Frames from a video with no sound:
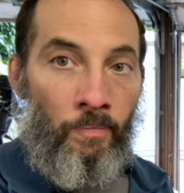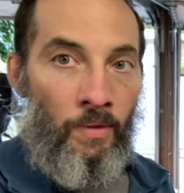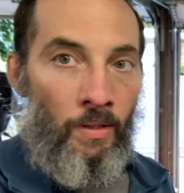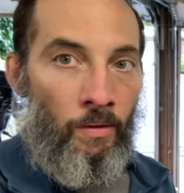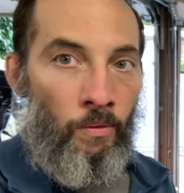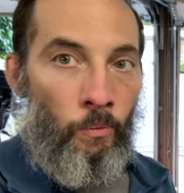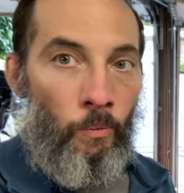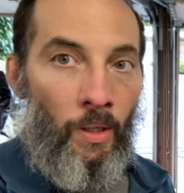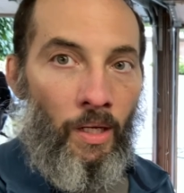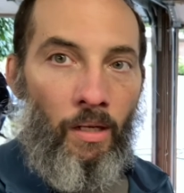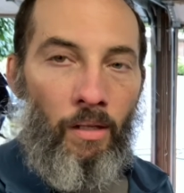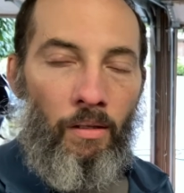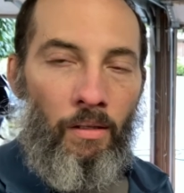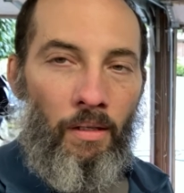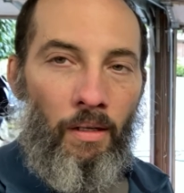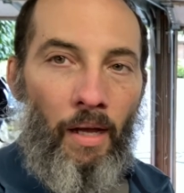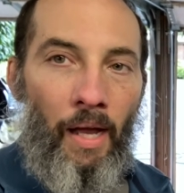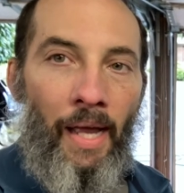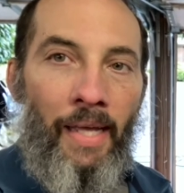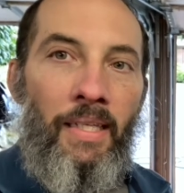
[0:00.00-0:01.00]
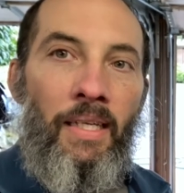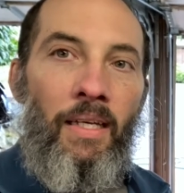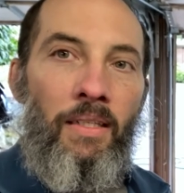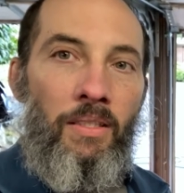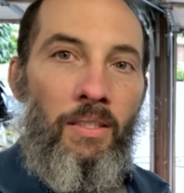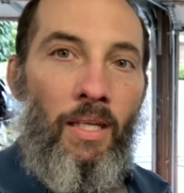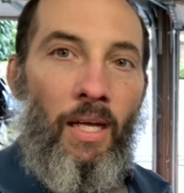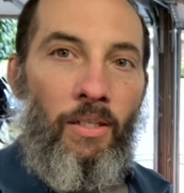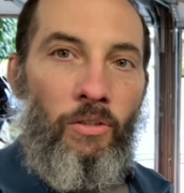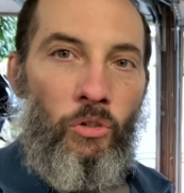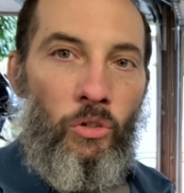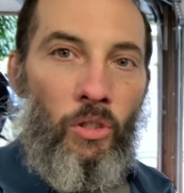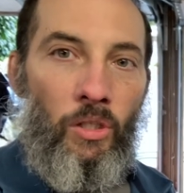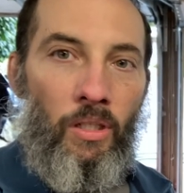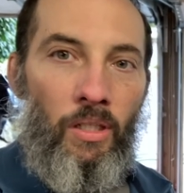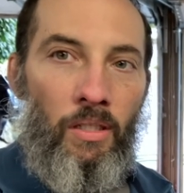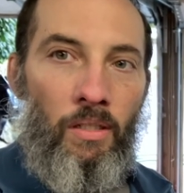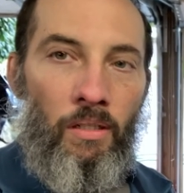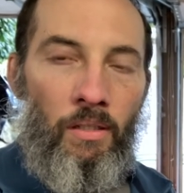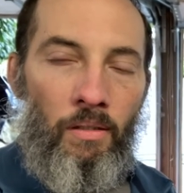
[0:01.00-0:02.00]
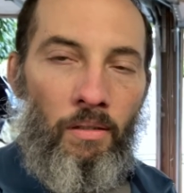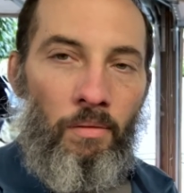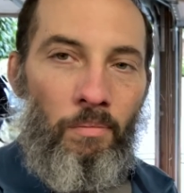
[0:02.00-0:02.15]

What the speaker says: Well, I guess that's good.